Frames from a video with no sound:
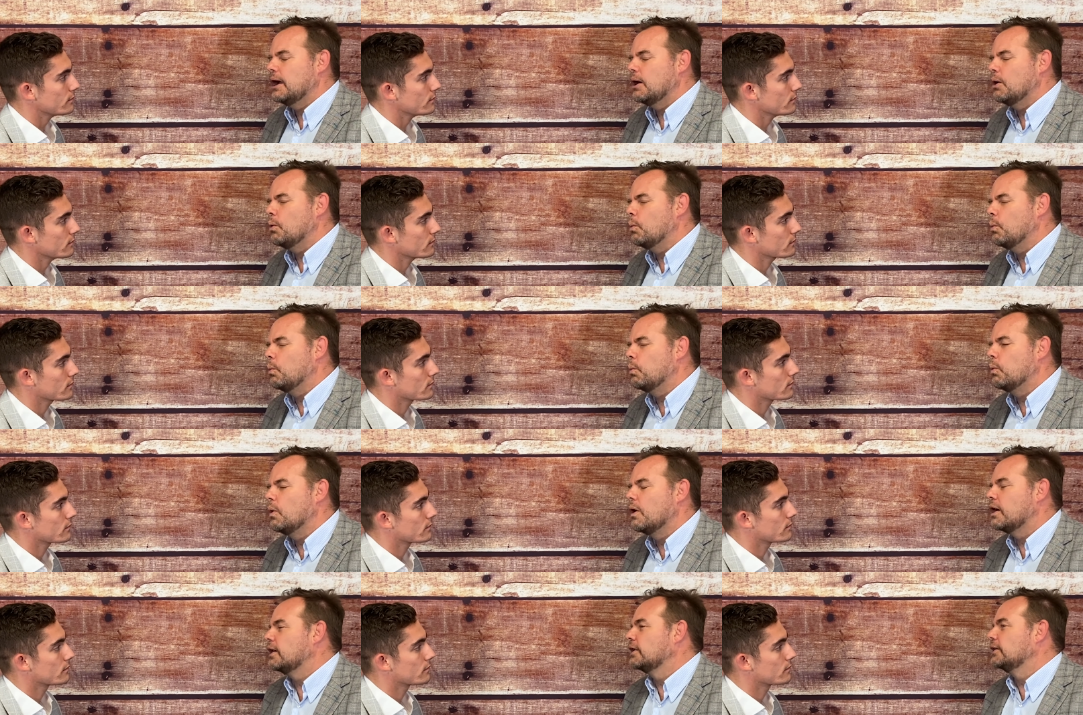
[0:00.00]

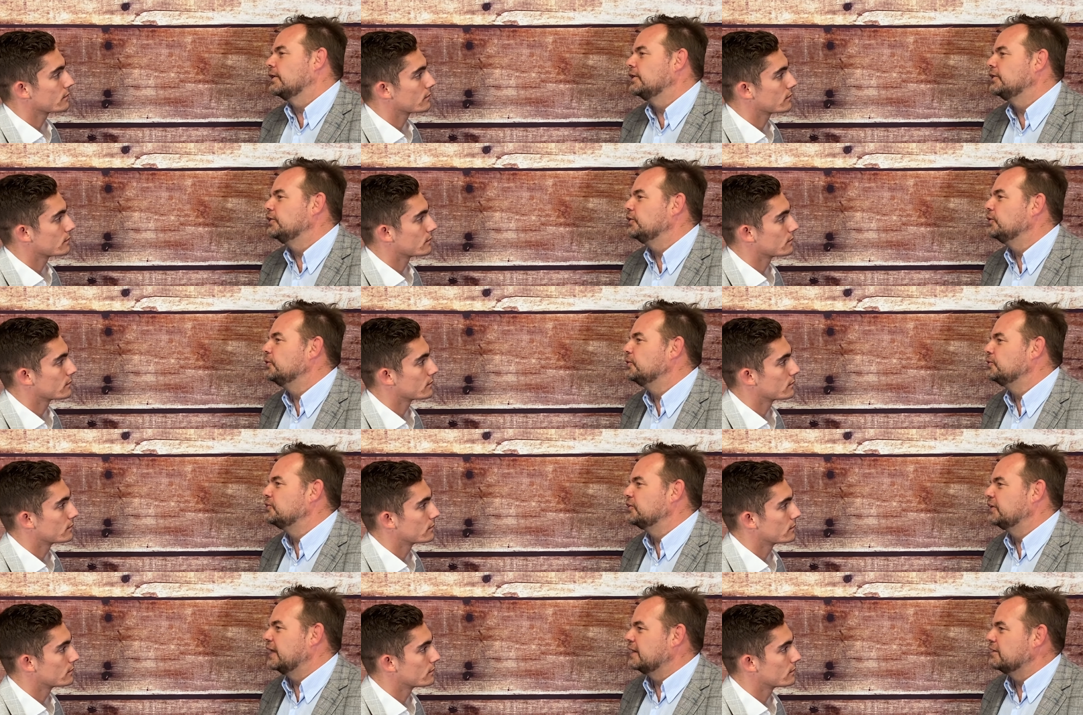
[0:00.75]
Speaker 1: What can I
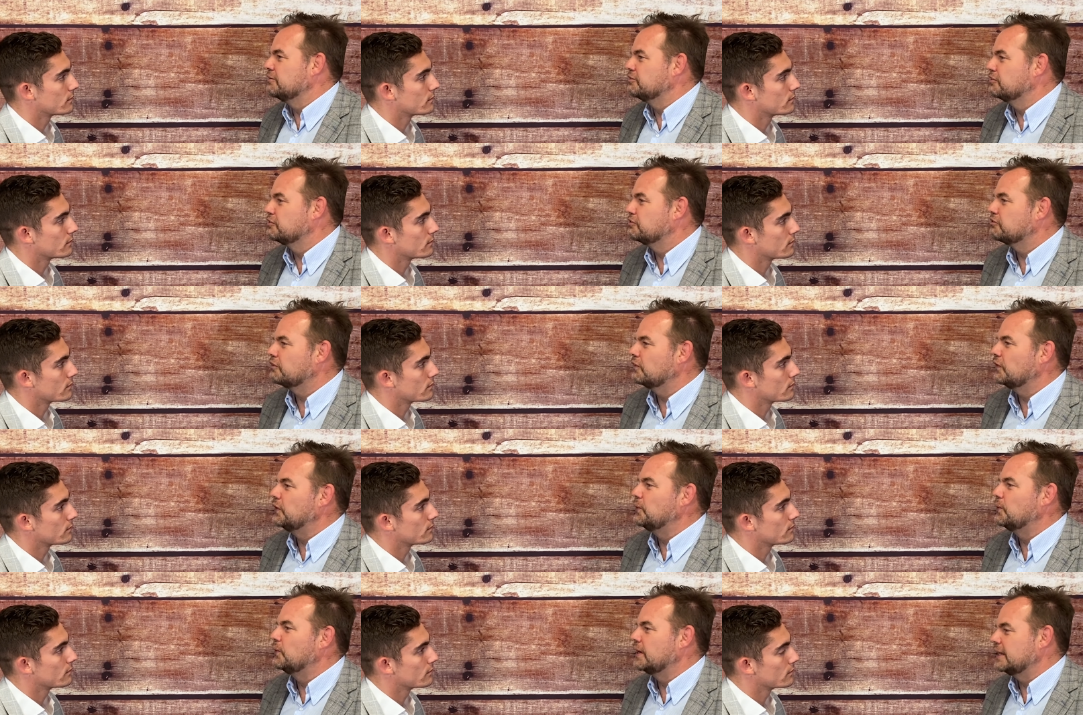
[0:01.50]
do to get it for
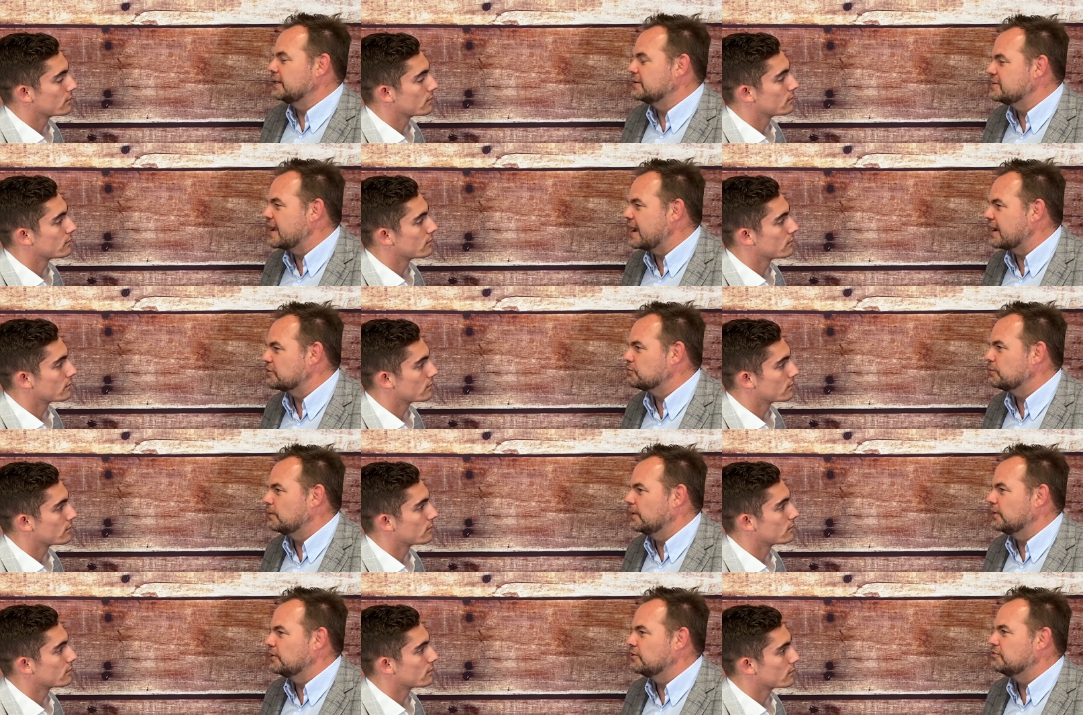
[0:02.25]
free or get a tax
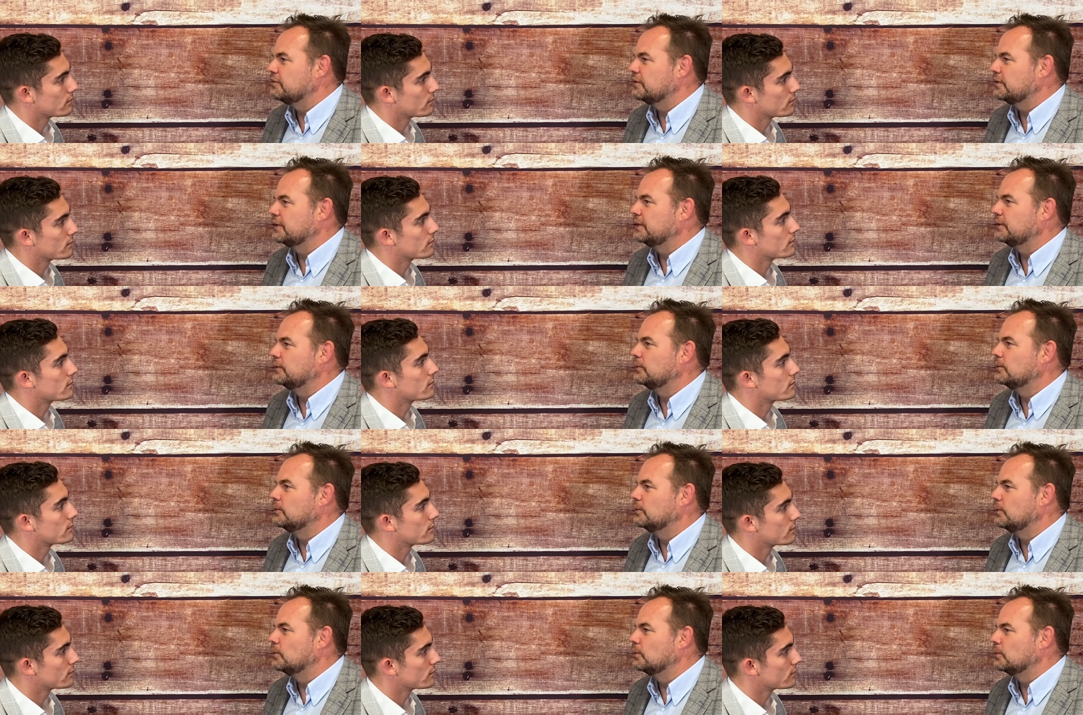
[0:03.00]
write-off on it,
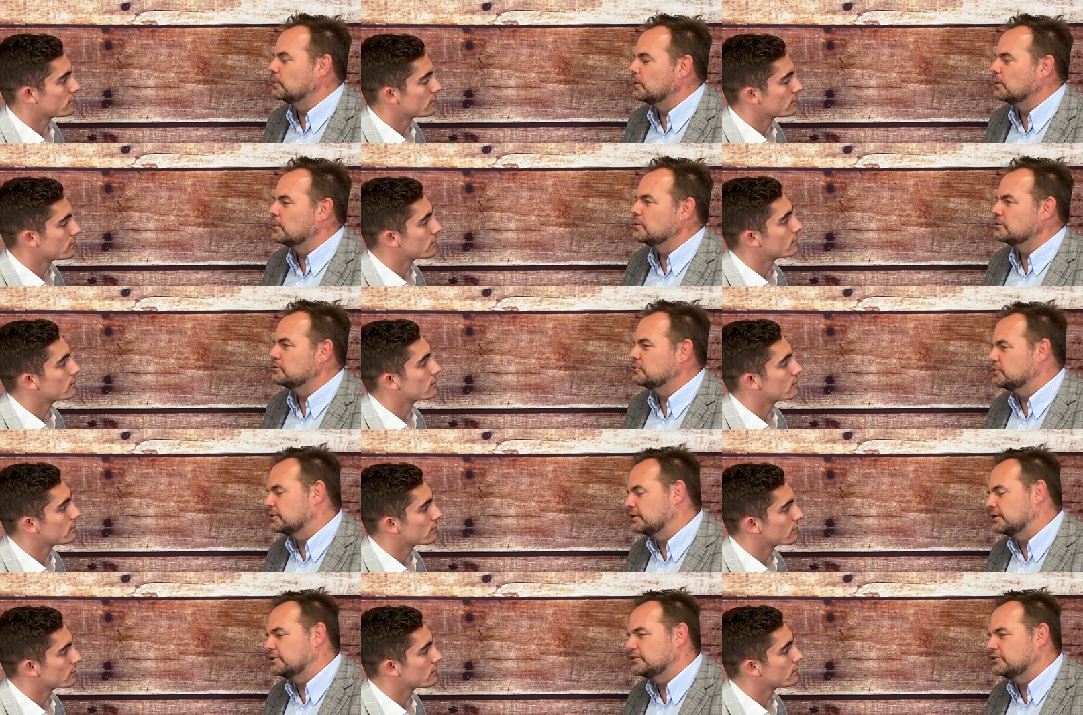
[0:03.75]
or
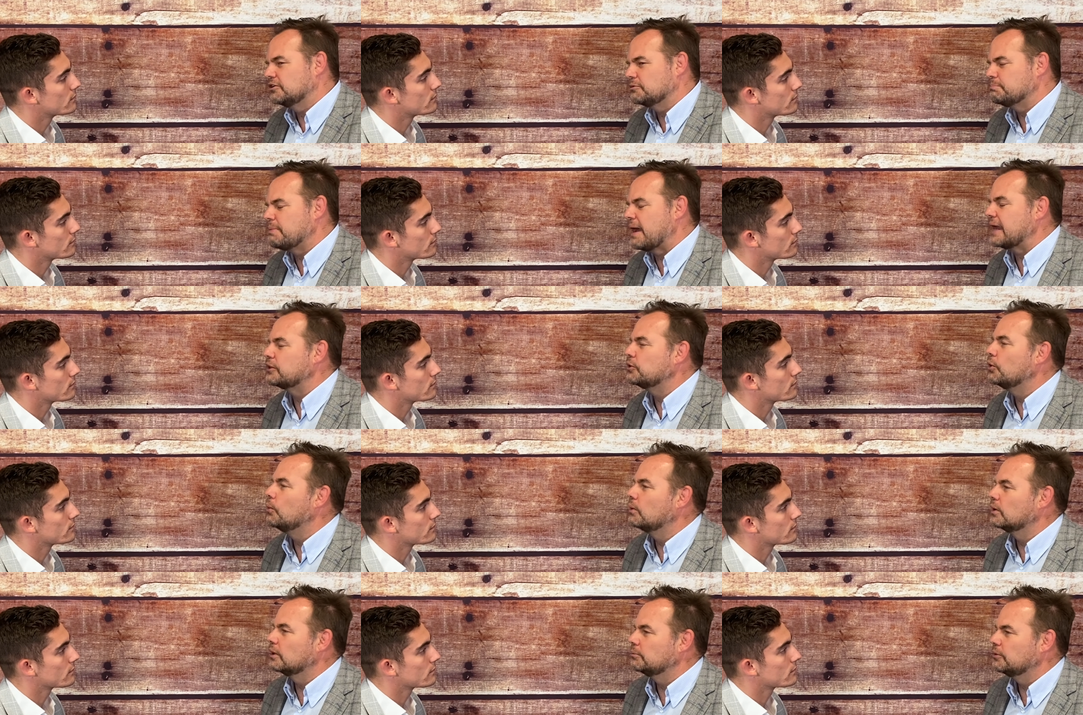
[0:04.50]
sort of just
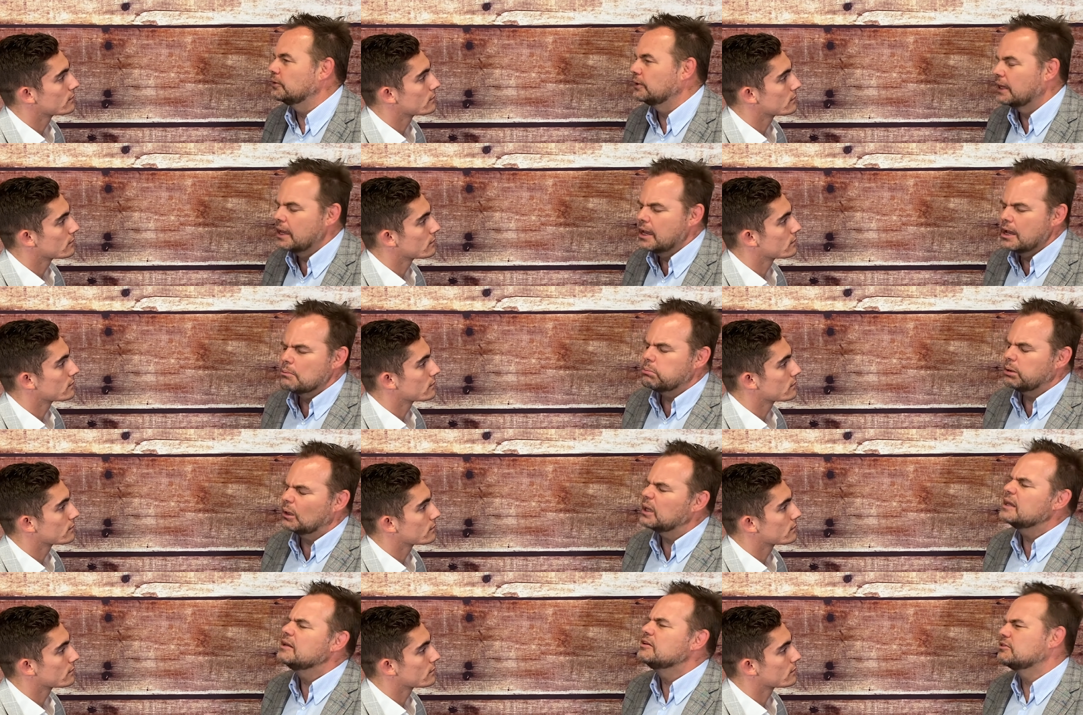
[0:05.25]
backdoor what I'm doing?
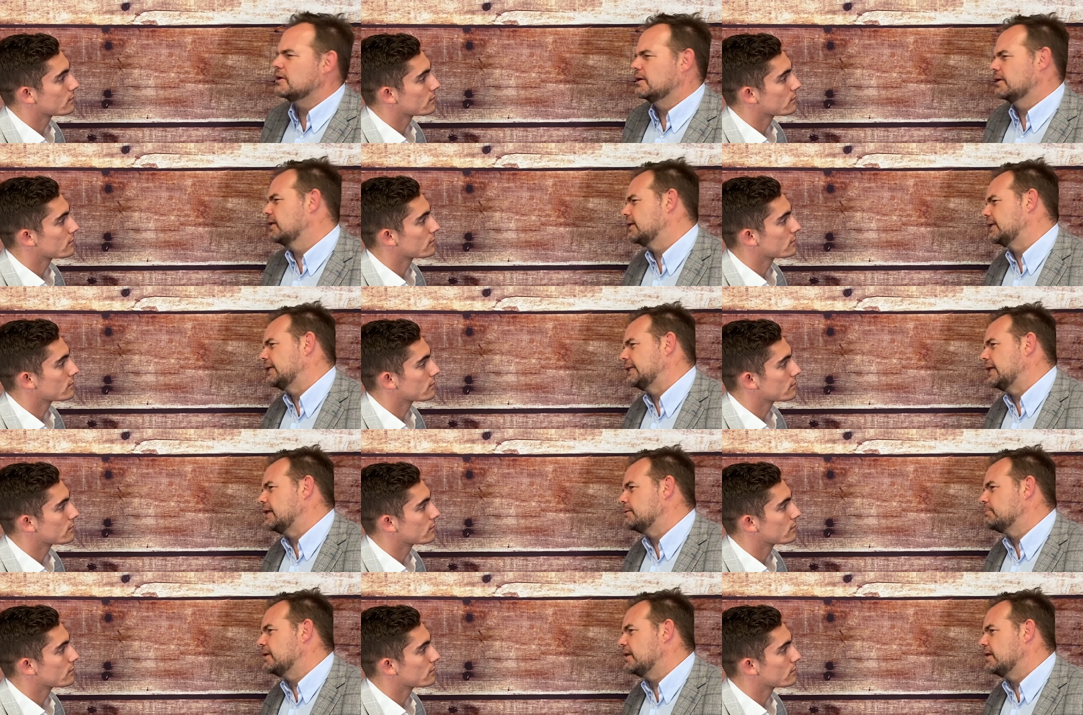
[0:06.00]
Please don't go down
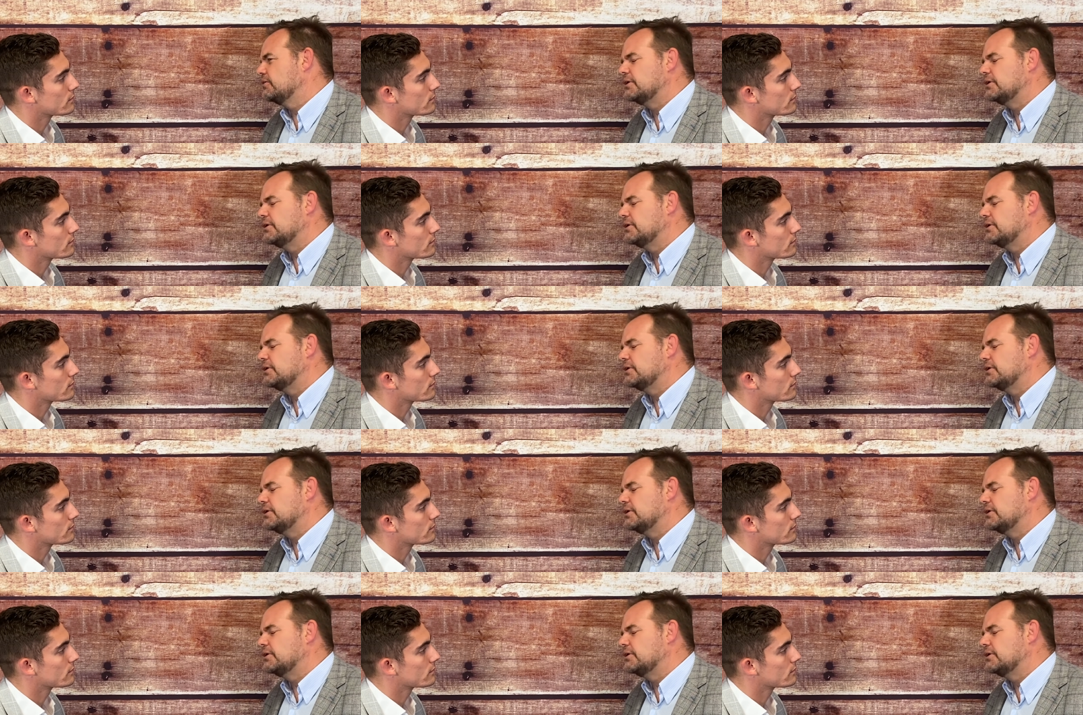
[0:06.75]
that path.